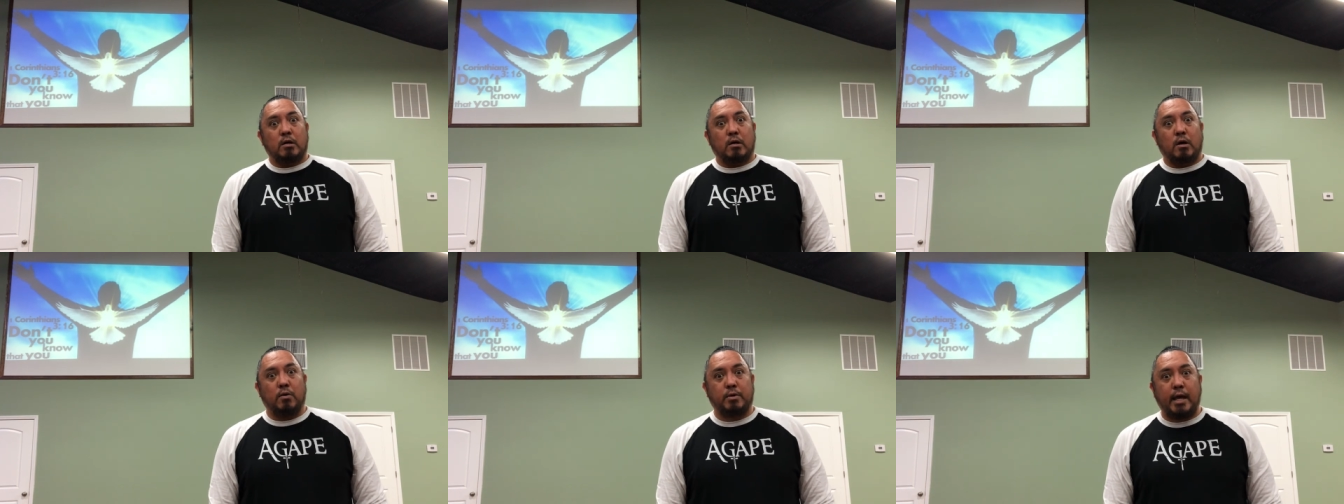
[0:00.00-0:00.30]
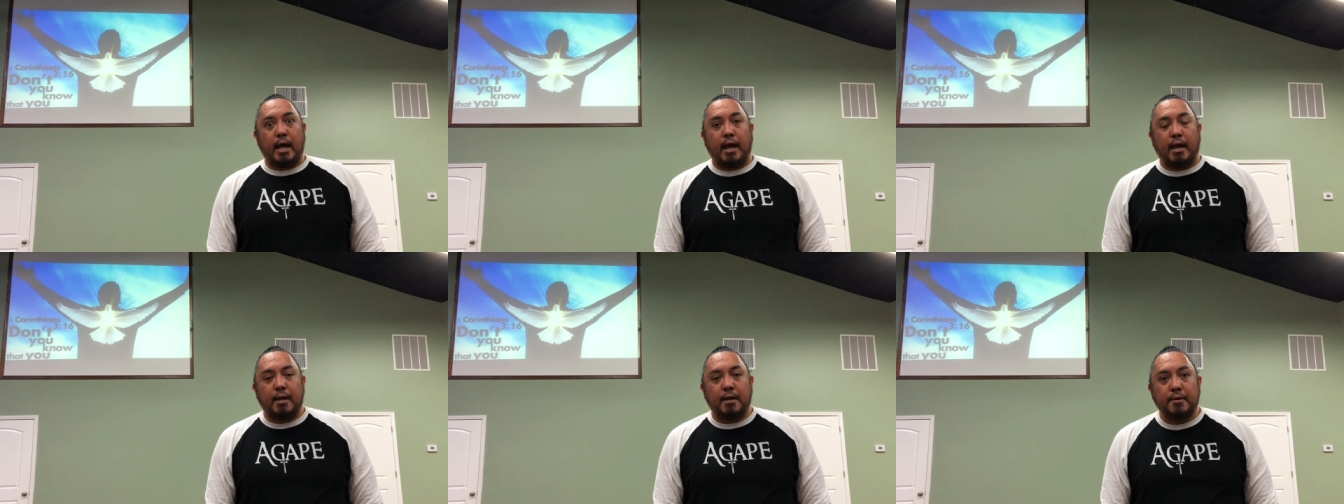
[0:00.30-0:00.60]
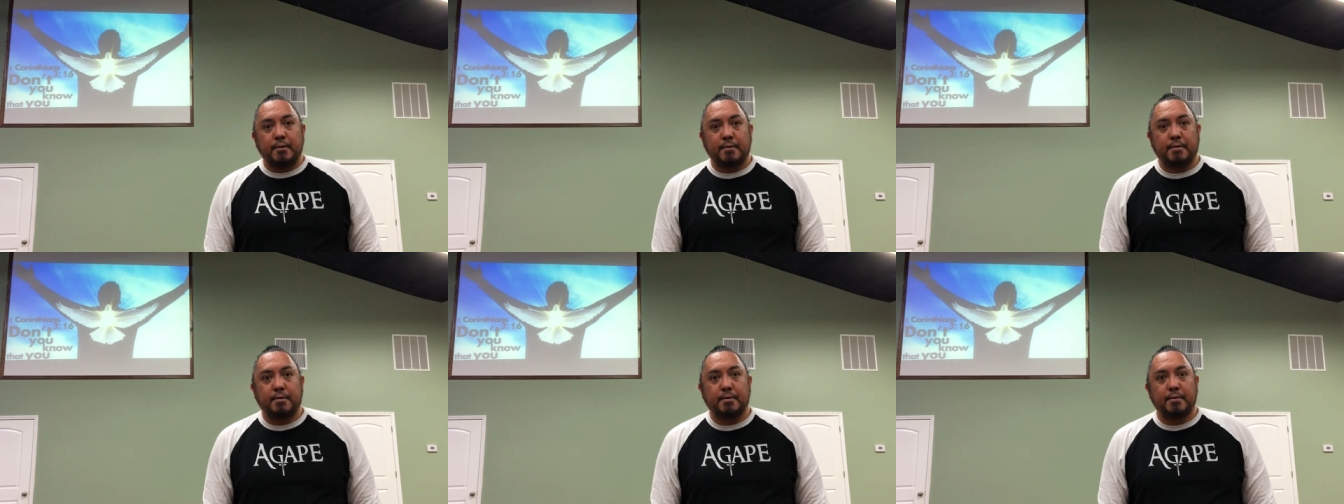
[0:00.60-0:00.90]
okay,
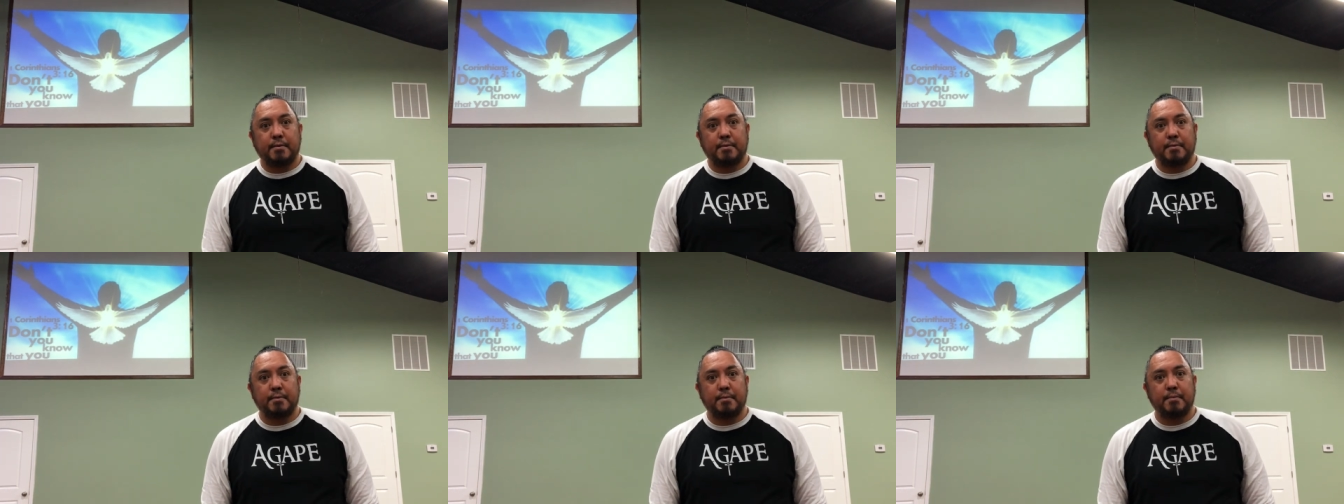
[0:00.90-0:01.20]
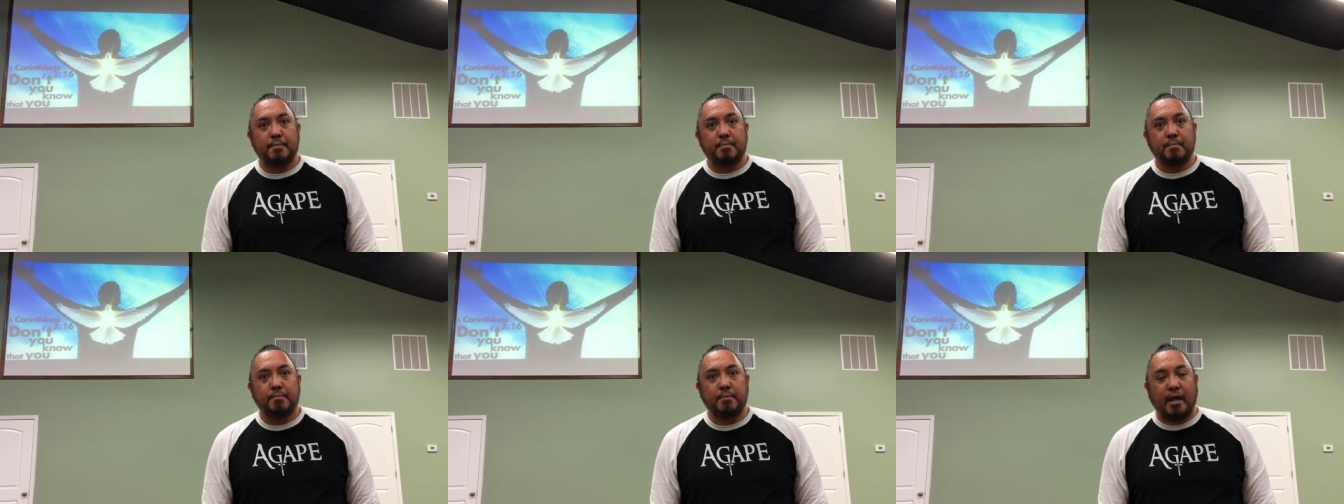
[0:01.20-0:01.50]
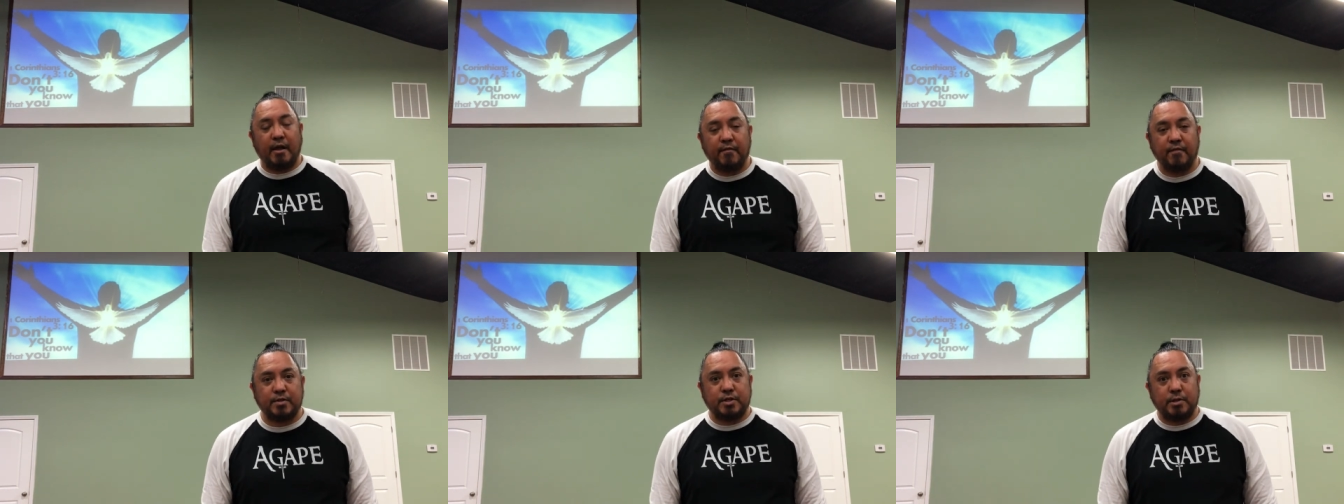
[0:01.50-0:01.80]

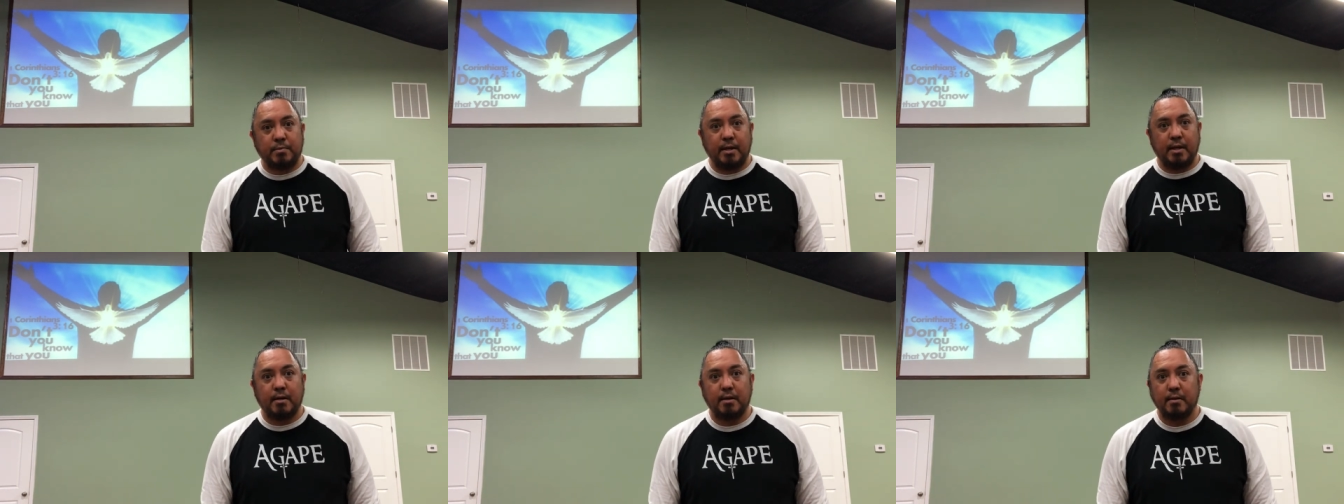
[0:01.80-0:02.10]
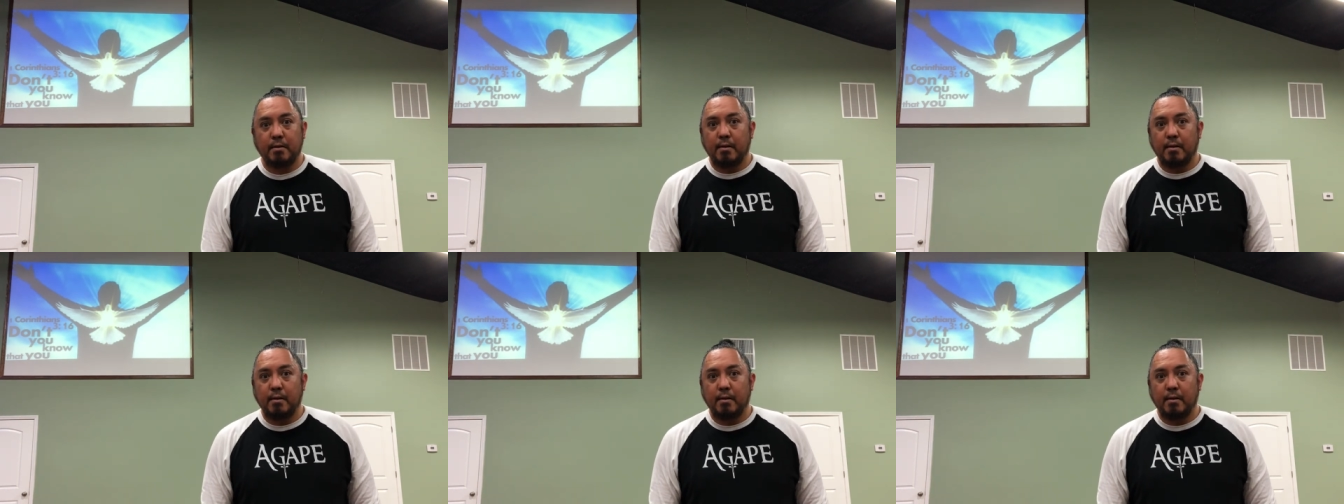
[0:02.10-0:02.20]
give it to me.